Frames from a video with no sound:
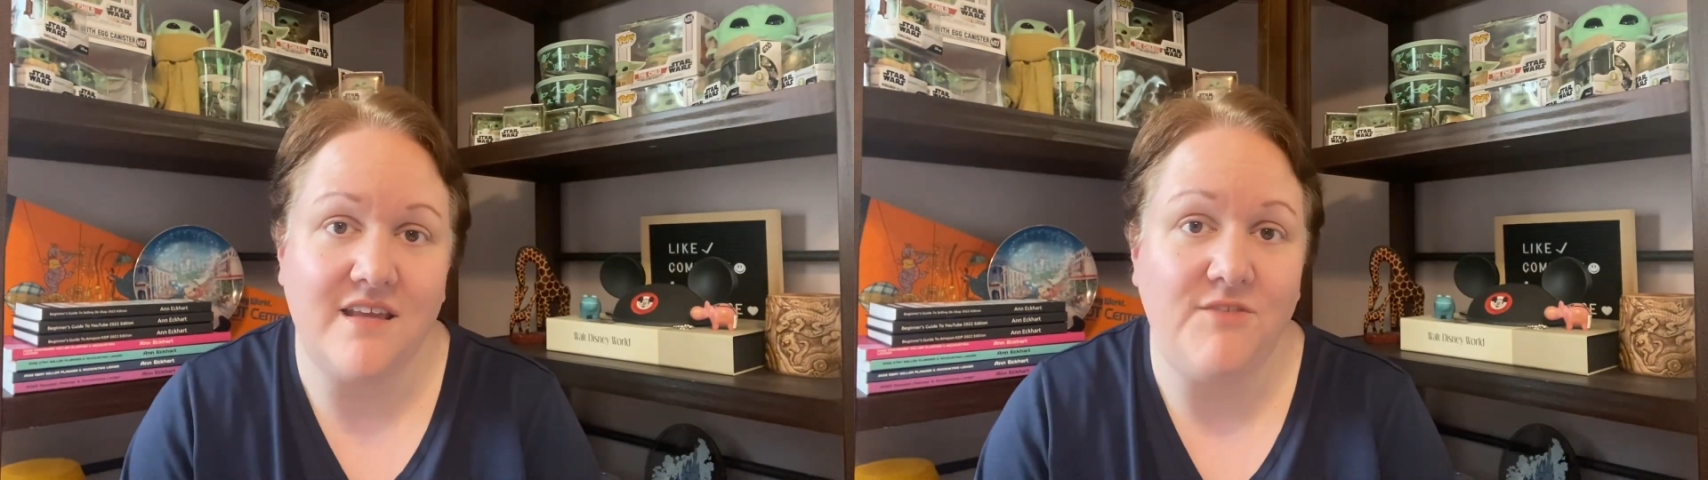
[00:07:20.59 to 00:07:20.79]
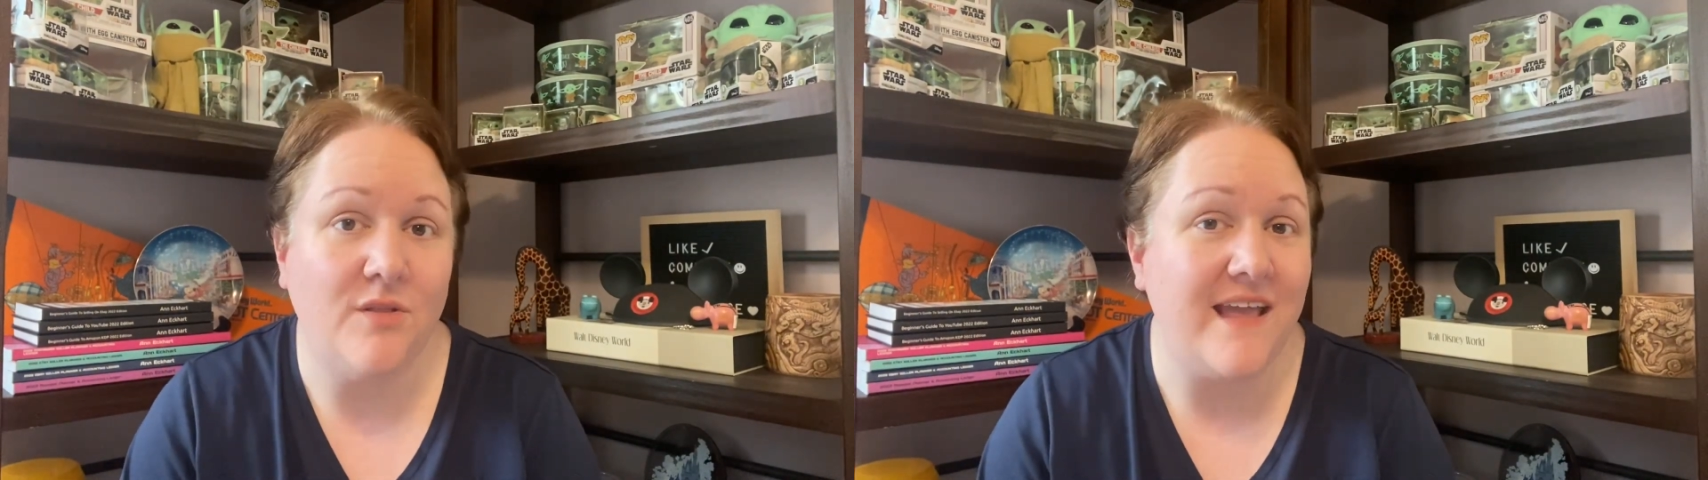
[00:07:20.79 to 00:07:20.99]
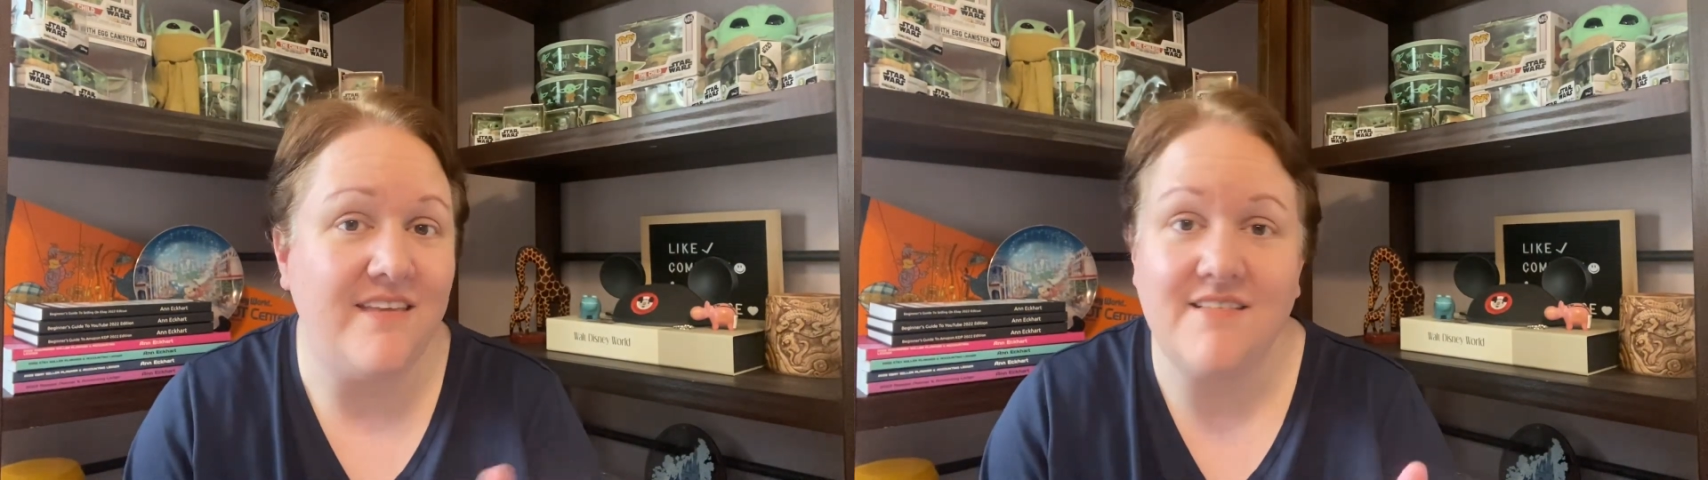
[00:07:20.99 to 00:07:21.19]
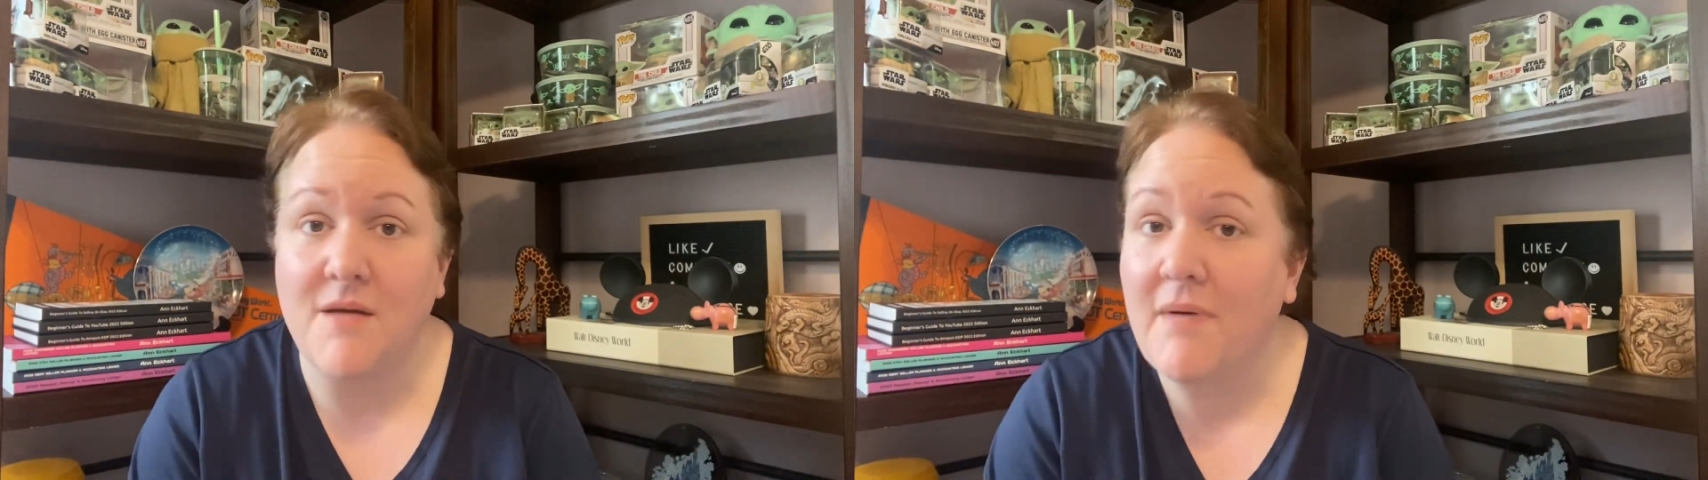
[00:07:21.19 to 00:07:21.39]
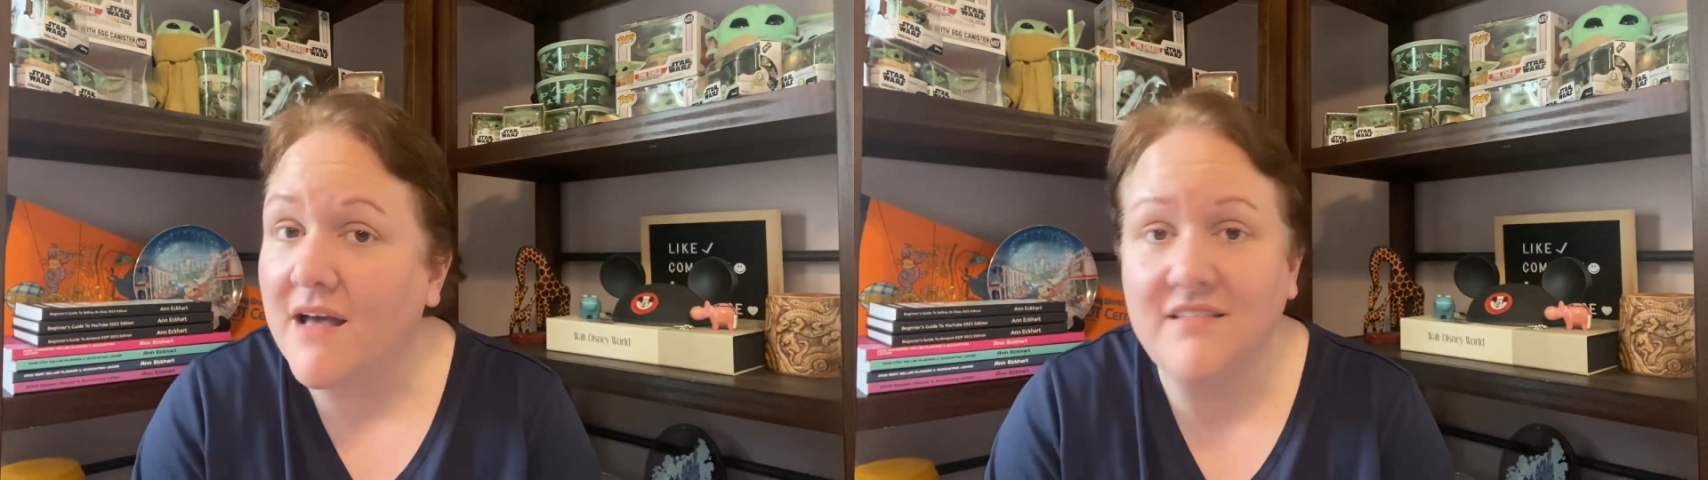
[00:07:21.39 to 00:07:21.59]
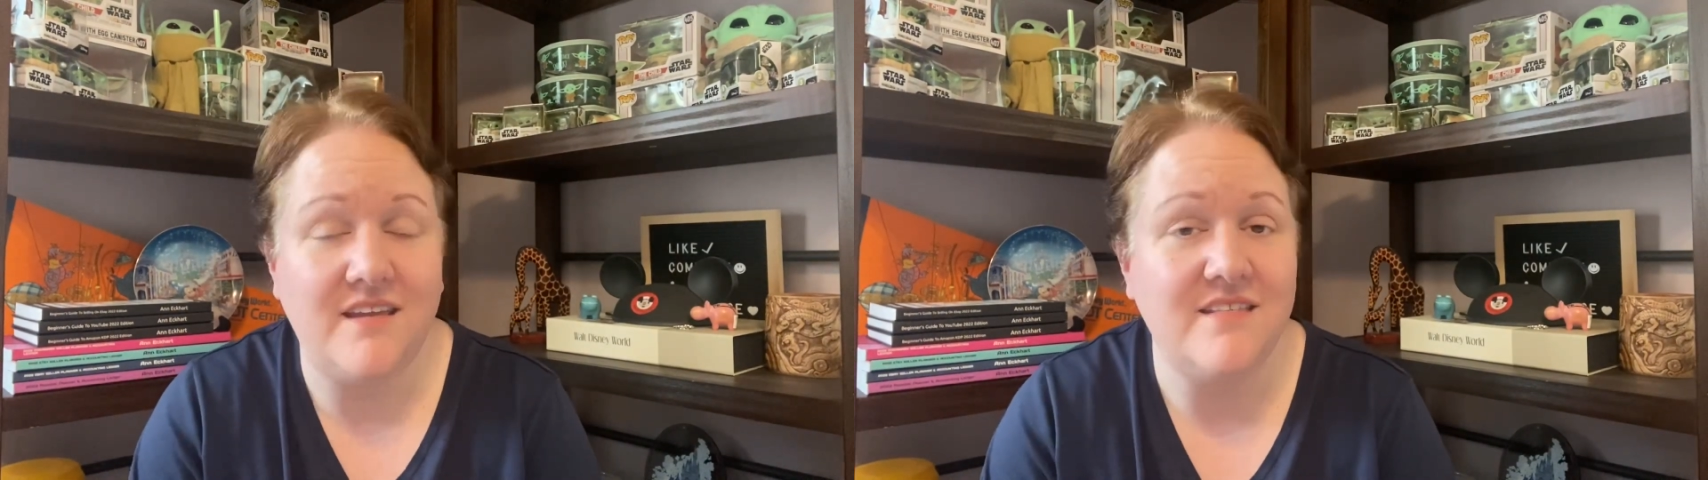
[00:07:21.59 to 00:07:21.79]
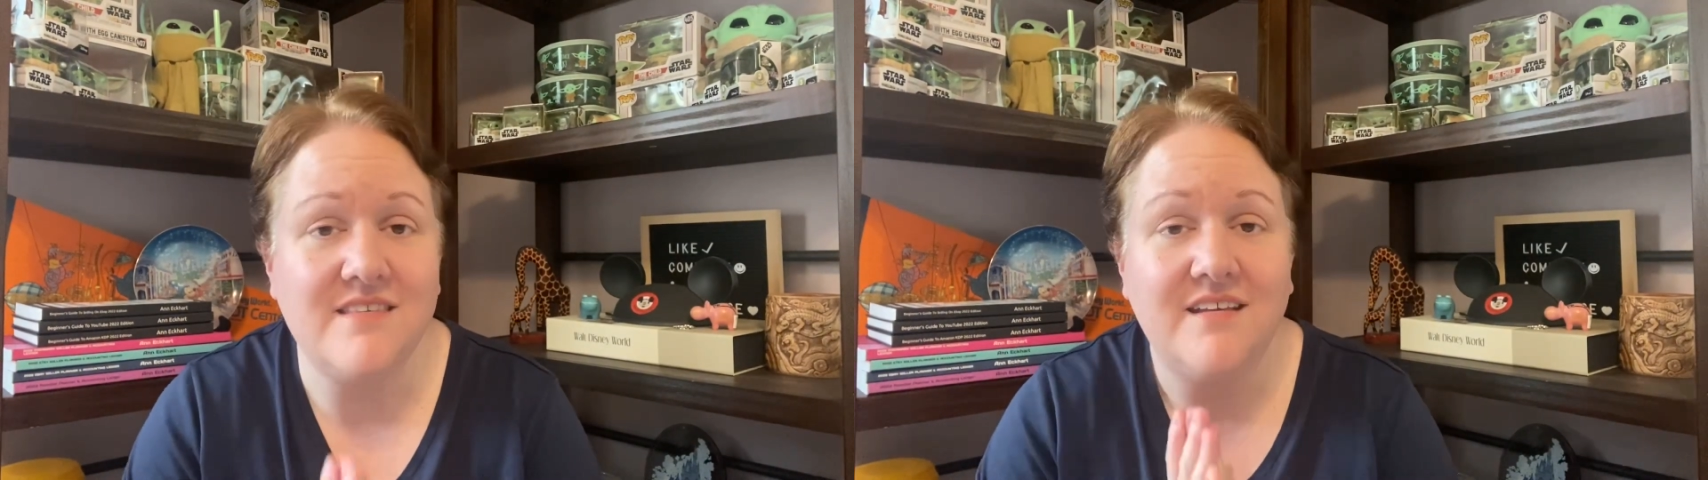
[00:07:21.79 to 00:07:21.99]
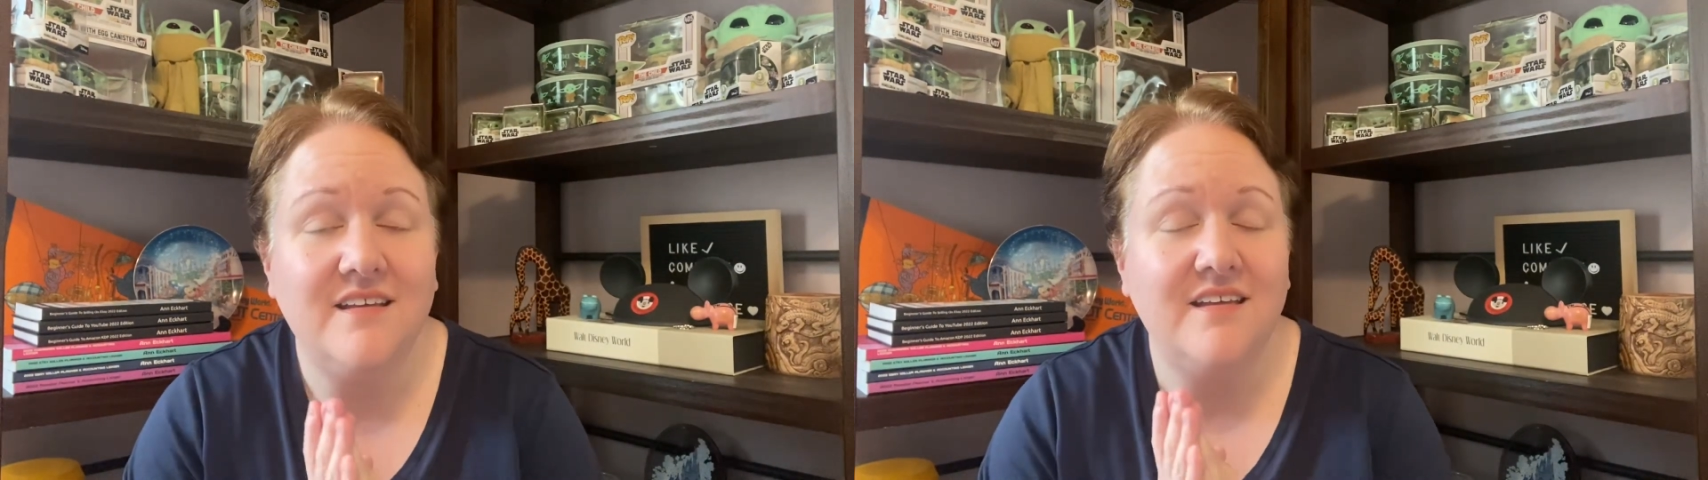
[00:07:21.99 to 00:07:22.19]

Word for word: If you like these unboxings,